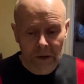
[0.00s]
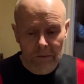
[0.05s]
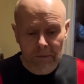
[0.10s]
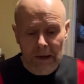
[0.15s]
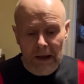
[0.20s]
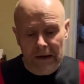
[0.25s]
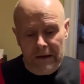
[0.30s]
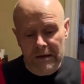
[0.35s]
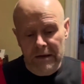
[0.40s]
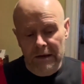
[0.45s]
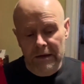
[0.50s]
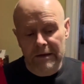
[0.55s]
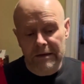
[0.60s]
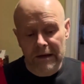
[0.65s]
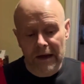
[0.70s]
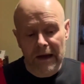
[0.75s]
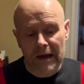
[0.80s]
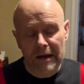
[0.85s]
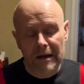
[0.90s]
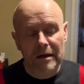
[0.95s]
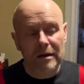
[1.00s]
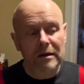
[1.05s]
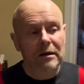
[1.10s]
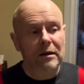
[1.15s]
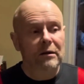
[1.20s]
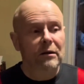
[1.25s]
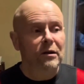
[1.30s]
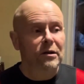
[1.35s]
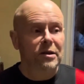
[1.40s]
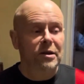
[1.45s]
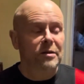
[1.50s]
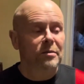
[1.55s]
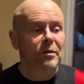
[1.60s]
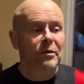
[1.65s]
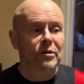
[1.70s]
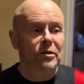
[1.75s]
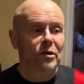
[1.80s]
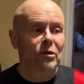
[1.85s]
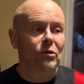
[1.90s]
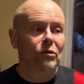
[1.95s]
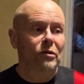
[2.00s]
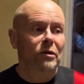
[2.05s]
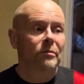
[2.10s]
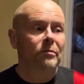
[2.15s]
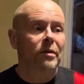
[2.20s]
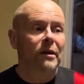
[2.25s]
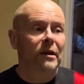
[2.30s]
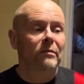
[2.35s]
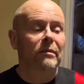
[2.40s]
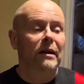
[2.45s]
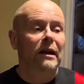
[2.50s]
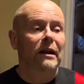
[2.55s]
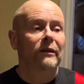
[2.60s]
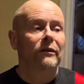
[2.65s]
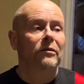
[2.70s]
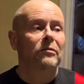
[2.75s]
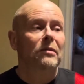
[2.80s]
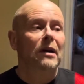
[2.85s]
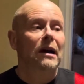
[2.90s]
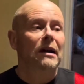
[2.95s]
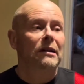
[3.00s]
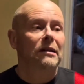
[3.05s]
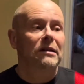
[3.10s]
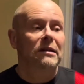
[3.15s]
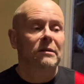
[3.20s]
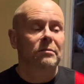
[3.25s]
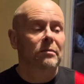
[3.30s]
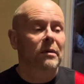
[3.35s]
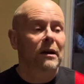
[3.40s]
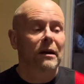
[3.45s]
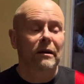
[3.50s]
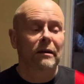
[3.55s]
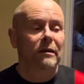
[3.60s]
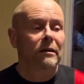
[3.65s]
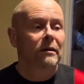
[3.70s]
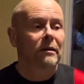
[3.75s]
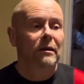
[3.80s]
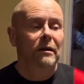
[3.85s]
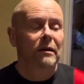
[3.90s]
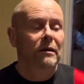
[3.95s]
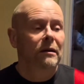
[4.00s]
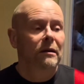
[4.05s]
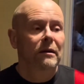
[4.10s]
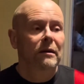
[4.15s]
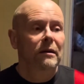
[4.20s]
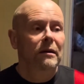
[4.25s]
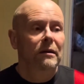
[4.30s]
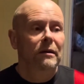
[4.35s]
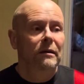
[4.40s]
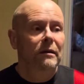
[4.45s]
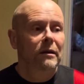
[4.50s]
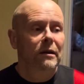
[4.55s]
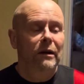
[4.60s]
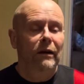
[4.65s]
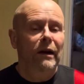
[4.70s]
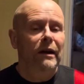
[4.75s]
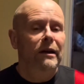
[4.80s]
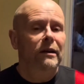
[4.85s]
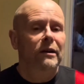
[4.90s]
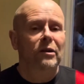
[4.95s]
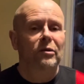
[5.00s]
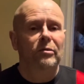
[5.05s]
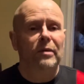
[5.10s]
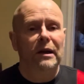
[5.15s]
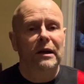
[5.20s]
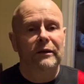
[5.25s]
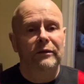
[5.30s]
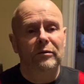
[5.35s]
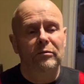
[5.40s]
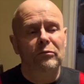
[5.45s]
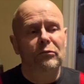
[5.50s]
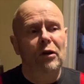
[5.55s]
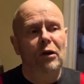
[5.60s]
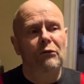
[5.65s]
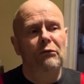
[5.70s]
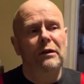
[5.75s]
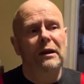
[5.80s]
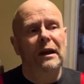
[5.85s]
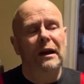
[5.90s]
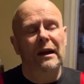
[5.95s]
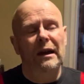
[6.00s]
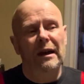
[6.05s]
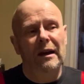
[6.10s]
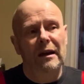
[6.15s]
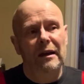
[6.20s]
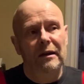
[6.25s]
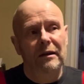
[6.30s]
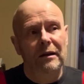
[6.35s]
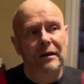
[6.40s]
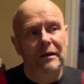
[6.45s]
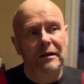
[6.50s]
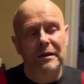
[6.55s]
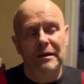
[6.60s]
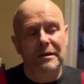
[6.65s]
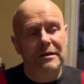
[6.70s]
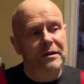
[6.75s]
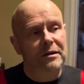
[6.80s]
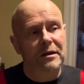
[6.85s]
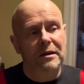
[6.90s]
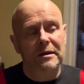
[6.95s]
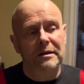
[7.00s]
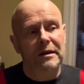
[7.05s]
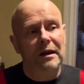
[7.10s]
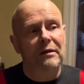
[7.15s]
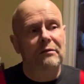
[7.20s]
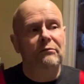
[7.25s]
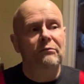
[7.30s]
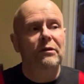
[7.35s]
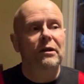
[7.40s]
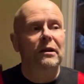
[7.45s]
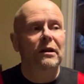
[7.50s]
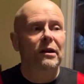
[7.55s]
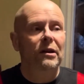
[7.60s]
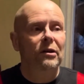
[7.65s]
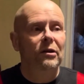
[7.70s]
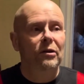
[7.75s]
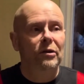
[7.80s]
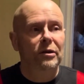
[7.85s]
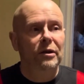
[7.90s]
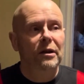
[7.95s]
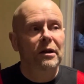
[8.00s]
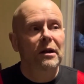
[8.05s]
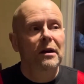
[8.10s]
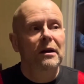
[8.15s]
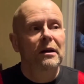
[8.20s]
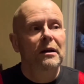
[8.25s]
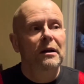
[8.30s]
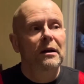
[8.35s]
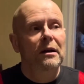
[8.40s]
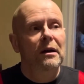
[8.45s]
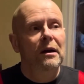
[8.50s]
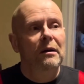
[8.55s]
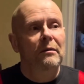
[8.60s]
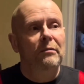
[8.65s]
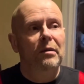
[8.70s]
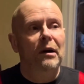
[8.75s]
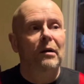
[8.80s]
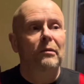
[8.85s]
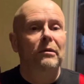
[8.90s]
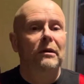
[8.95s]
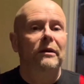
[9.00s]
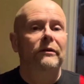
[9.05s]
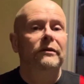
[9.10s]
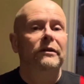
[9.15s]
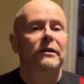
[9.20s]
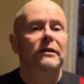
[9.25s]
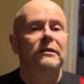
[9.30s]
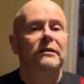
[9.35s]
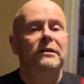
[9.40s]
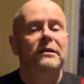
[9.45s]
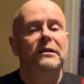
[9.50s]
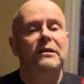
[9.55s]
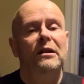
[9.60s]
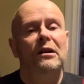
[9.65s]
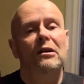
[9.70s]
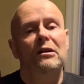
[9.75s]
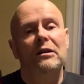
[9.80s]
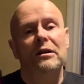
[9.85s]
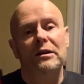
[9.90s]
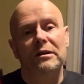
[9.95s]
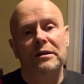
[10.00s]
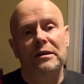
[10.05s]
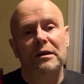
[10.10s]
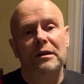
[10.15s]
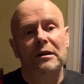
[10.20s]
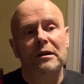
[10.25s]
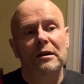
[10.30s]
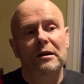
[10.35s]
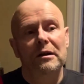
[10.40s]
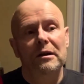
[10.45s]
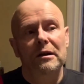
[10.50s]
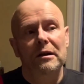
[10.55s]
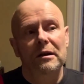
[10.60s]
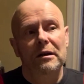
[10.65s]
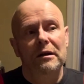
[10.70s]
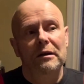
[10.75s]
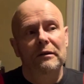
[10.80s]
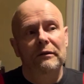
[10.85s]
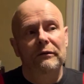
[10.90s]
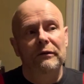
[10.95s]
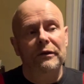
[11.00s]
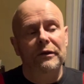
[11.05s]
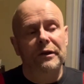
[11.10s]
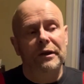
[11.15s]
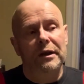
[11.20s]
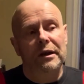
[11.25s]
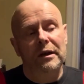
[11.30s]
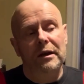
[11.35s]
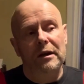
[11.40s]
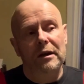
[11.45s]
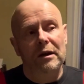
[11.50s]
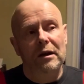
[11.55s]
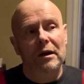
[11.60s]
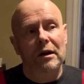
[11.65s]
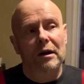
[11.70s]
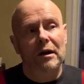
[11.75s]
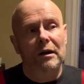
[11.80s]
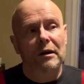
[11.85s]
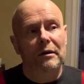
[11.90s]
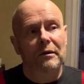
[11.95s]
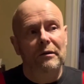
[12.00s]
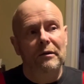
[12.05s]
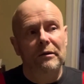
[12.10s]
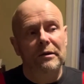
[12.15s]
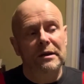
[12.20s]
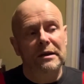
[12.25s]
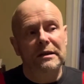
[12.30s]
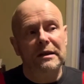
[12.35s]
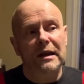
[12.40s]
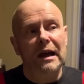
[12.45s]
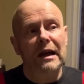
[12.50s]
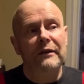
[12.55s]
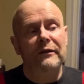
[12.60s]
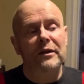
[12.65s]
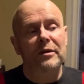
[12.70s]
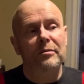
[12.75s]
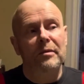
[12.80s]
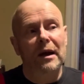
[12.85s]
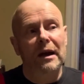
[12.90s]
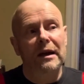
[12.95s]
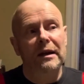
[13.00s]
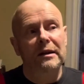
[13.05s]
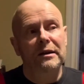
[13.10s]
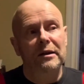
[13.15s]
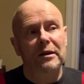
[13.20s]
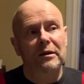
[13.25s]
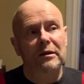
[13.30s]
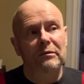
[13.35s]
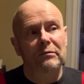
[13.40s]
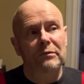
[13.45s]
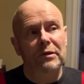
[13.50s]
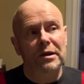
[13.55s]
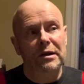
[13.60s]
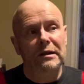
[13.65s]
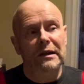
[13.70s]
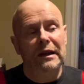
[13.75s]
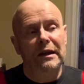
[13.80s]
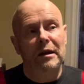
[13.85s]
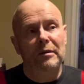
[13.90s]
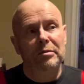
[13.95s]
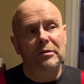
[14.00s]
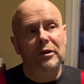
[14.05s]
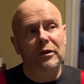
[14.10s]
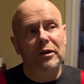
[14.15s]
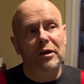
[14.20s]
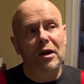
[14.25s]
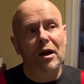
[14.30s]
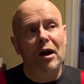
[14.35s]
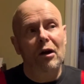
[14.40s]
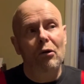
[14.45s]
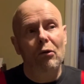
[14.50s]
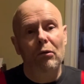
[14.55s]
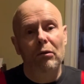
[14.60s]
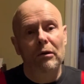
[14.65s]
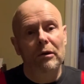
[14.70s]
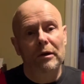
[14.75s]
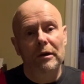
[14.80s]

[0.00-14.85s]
back to today, I suppose I ought to pick a man of the match, but there ain't no man of it. Well, yeah, this is going to sound really odd, but I'm giving it to Sarkic for the save he made, which led up to the goal.